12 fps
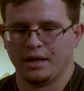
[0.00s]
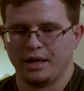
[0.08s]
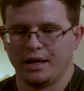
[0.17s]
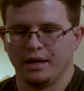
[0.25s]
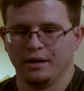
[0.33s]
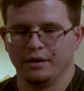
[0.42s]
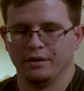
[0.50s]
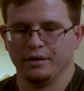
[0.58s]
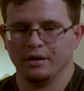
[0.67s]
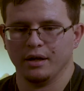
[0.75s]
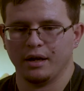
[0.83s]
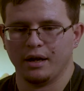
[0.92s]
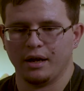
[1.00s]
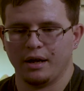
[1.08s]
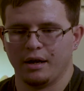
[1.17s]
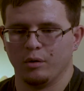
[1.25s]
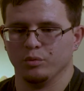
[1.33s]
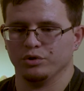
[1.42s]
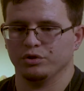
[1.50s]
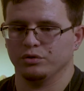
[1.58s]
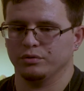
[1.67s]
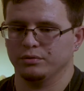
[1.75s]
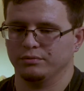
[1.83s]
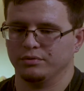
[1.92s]
and I
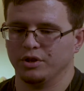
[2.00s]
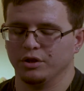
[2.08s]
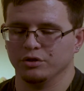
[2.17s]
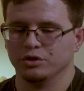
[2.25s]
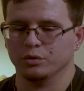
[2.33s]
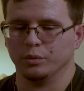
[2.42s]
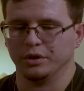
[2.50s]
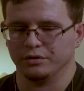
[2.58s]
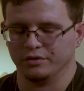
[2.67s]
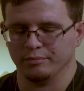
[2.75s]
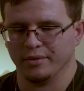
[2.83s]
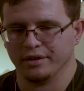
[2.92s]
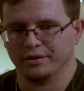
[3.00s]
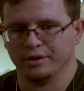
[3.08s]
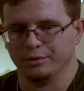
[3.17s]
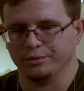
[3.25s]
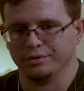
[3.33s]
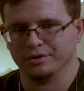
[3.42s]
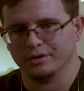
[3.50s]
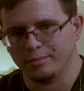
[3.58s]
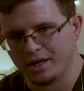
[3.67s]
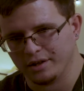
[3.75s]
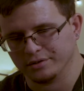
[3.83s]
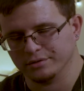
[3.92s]
was going to switch from methadone to
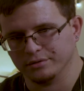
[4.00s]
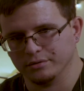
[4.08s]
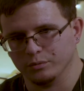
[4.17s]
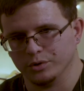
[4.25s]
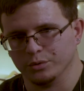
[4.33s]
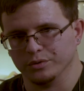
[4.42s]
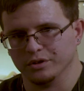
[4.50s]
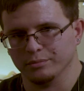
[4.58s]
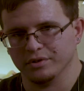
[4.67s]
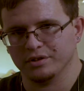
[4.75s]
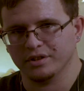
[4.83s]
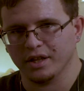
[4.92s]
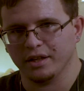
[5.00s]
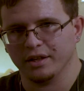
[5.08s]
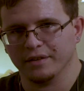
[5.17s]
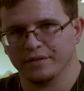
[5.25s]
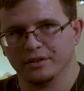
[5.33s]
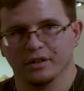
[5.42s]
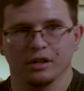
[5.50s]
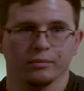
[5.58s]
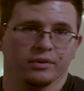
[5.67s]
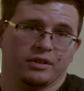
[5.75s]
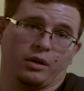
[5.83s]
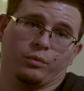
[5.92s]
Suboxone, which was a mistake at the time
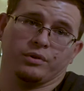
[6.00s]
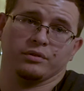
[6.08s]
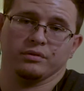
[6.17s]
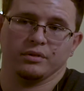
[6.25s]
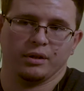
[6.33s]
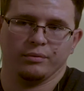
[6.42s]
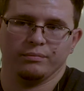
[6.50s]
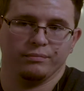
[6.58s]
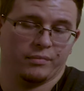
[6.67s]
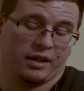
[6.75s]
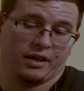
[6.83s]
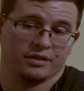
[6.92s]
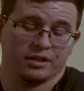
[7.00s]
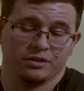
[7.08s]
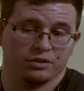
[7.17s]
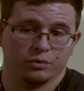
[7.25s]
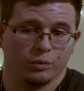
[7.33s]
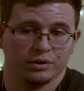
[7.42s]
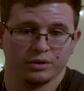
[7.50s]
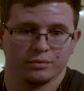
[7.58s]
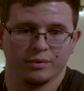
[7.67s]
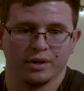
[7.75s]
because I guess I just wasn't